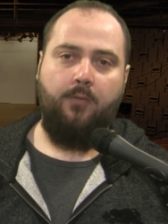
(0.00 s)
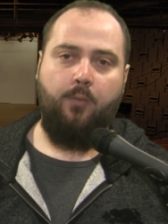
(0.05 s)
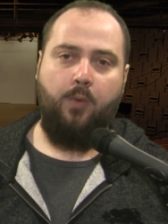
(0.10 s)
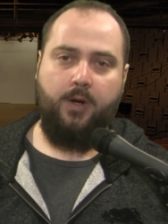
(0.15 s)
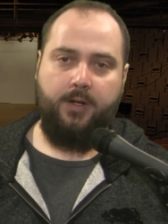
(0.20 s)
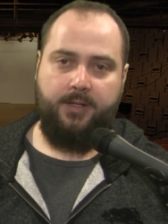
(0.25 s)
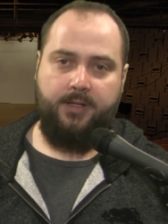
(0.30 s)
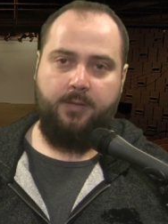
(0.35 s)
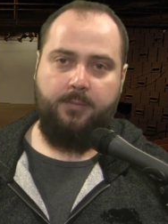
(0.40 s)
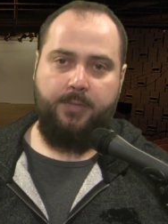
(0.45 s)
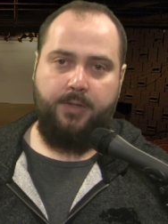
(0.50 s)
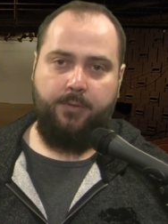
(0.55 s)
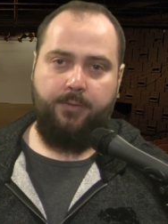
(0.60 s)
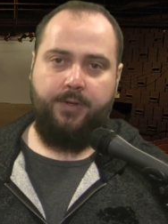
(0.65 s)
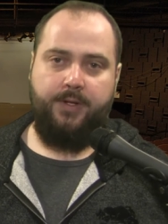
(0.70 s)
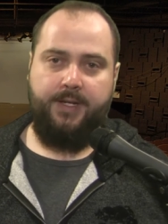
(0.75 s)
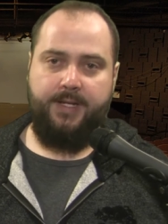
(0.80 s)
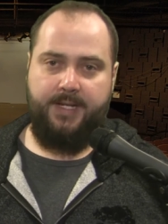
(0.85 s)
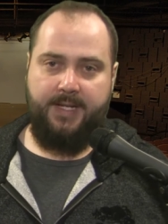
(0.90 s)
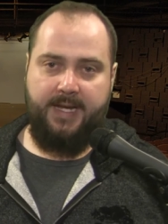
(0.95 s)
what
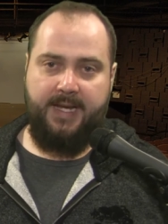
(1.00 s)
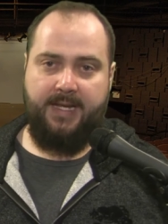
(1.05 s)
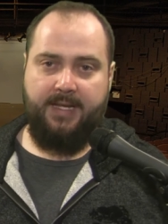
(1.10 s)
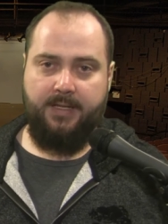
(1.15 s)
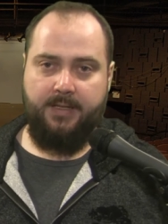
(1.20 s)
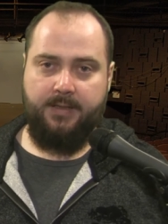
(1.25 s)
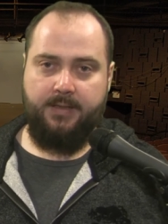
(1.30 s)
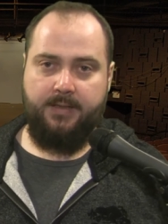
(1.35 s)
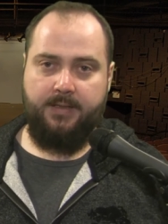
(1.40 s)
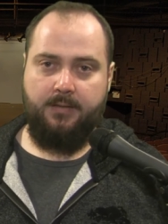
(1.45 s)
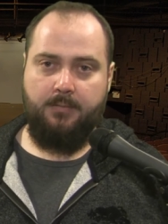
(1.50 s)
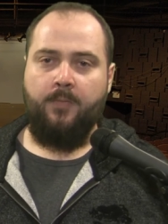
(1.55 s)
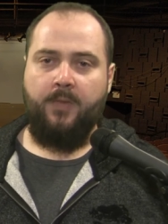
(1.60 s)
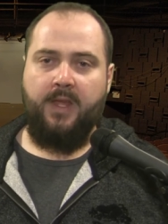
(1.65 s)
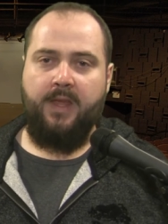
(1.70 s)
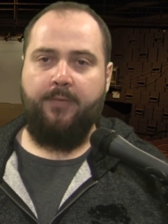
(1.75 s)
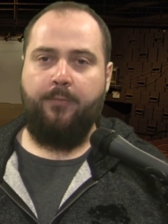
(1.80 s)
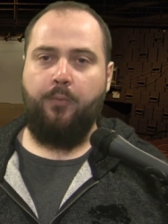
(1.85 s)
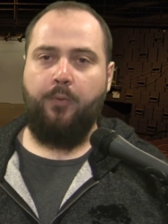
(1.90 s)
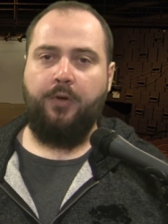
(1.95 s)
community is.
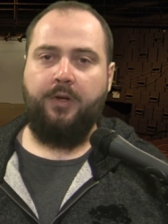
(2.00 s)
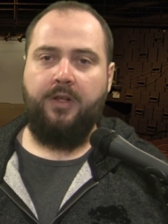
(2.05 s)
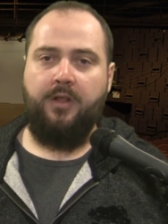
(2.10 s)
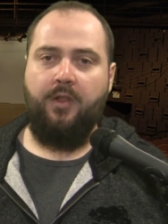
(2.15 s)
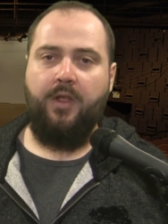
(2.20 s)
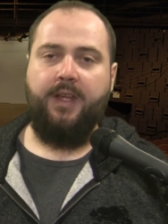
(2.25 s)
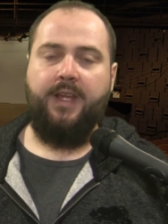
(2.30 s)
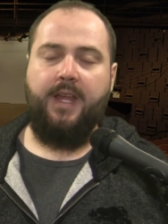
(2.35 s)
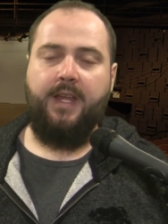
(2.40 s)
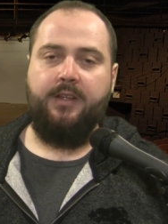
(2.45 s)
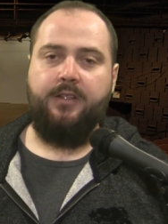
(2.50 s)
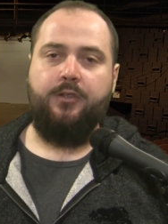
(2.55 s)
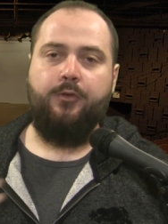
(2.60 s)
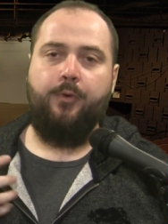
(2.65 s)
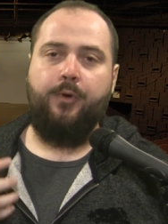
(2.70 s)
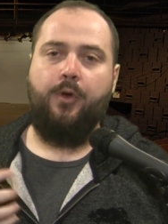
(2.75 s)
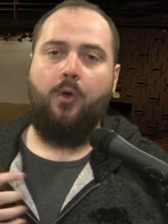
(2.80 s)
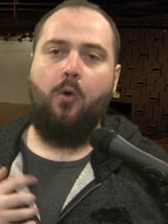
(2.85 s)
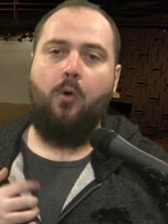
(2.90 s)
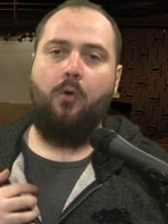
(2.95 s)
If we're clinging to
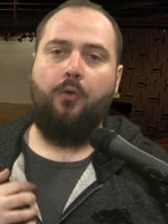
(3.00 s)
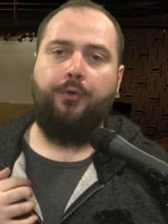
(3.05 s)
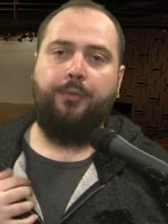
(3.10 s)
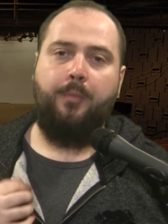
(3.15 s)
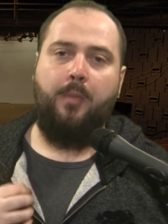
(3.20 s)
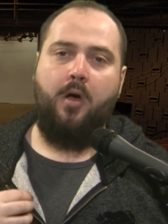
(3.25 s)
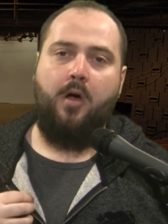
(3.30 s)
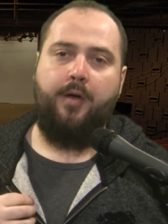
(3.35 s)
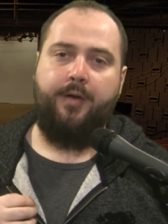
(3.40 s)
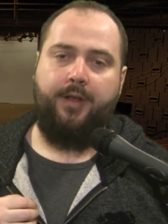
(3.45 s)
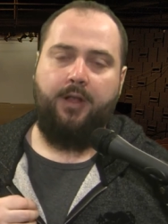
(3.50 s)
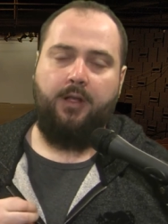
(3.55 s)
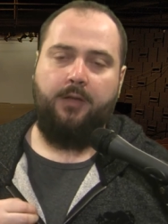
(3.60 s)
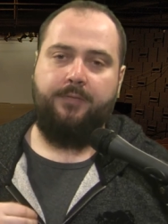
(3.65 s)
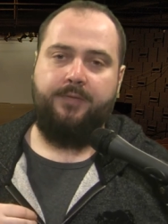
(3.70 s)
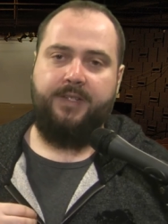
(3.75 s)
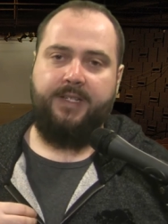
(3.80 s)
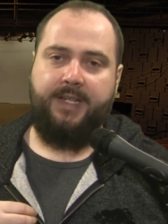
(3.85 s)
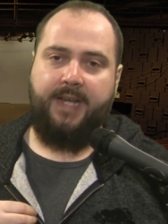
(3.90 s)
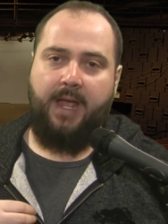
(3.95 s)
an old model
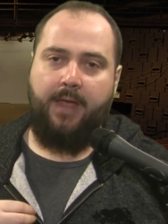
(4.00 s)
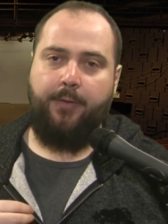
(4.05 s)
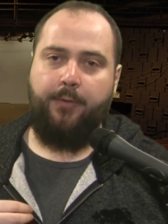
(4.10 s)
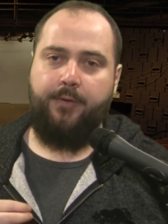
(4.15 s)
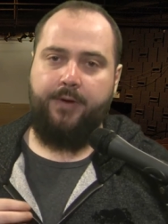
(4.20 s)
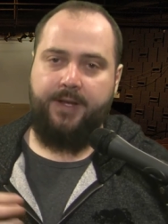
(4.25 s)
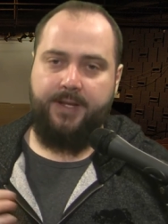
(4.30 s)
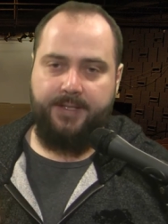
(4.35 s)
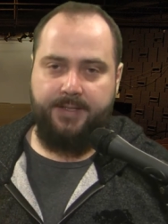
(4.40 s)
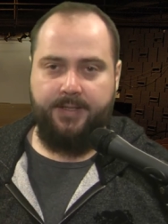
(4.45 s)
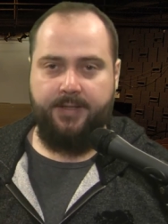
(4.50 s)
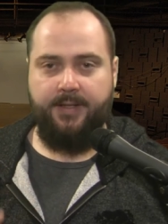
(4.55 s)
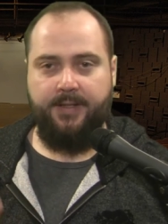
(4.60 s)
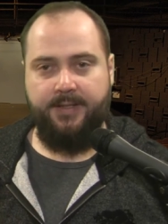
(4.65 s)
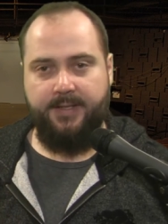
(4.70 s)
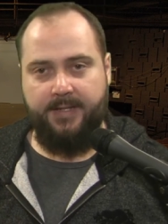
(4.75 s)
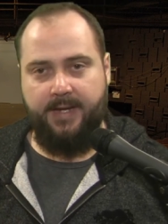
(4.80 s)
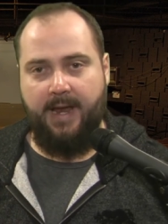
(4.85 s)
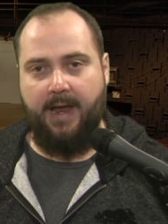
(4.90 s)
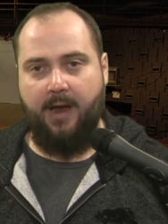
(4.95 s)
of togetherness
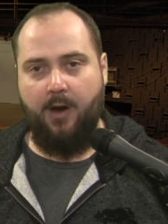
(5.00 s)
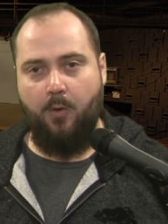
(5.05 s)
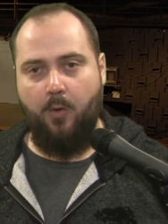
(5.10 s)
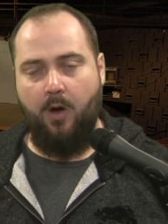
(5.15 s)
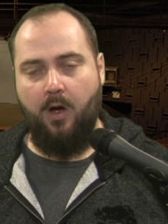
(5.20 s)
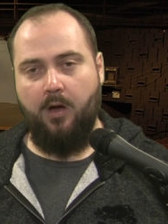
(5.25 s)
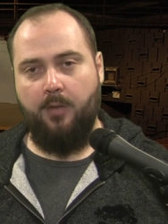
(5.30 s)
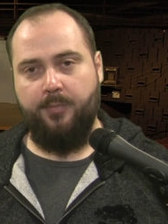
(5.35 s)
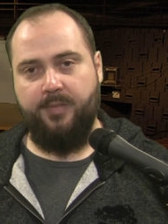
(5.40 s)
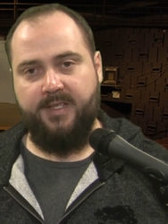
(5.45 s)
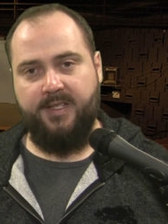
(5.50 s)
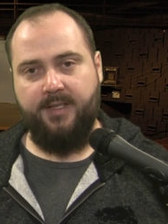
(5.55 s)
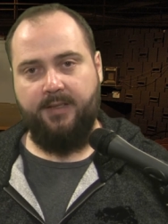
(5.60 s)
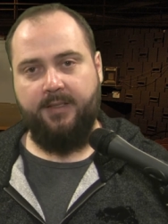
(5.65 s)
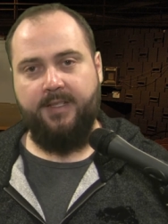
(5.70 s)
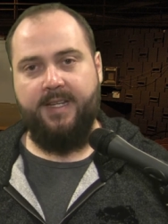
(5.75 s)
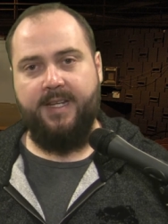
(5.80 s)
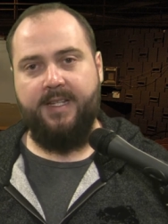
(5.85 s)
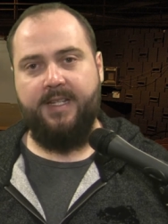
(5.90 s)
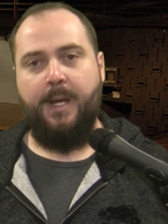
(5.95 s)
that's now
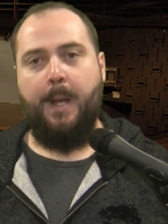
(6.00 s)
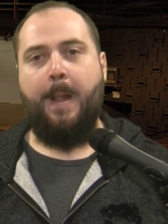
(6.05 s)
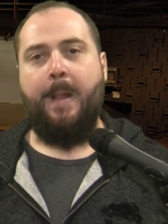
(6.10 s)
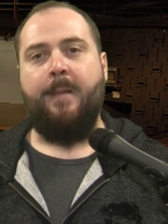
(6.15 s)
obsolete,